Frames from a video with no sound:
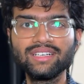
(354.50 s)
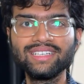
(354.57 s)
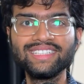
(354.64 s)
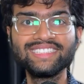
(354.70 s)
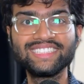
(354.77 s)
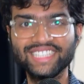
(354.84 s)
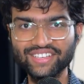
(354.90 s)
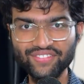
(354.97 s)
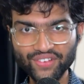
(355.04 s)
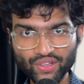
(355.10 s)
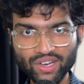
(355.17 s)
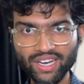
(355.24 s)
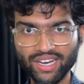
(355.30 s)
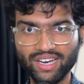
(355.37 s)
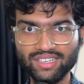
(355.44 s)
shift to
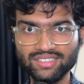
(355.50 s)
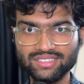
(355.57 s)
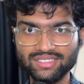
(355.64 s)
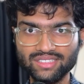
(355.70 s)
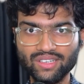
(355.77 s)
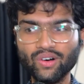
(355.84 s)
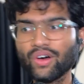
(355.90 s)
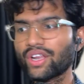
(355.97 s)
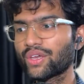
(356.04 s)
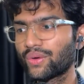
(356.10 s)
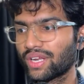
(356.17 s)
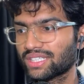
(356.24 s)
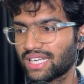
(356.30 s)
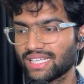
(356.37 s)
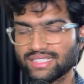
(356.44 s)
Linux or a
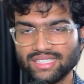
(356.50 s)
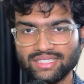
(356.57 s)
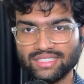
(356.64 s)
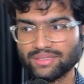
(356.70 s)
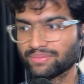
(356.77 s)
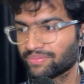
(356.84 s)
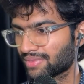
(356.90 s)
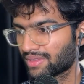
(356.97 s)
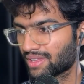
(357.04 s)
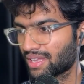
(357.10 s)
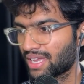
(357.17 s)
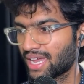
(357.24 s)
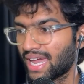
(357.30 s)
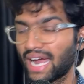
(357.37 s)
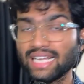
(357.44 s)
Unix-like system
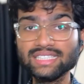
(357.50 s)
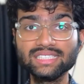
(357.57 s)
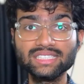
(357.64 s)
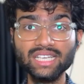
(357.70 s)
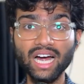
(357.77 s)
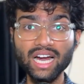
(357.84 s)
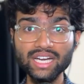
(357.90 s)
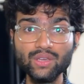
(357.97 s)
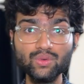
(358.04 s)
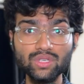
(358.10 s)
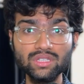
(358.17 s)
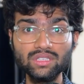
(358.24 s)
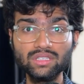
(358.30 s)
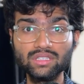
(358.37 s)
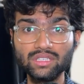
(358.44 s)
and start
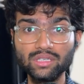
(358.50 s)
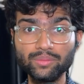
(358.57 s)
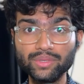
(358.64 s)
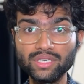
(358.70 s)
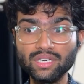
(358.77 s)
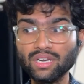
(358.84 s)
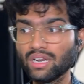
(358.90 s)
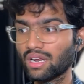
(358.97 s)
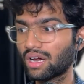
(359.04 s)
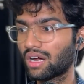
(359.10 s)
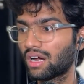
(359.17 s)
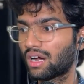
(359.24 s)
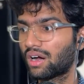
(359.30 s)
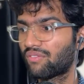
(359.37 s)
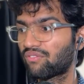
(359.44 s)
using the terminal
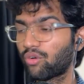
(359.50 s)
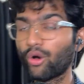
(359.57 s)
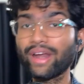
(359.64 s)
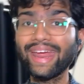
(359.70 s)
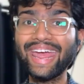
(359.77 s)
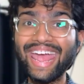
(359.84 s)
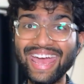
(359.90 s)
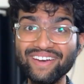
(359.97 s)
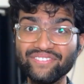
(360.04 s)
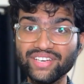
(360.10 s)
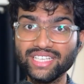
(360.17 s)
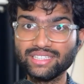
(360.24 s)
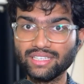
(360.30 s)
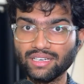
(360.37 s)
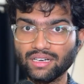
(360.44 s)
for
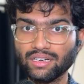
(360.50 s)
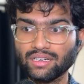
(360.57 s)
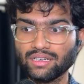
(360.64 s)
everything.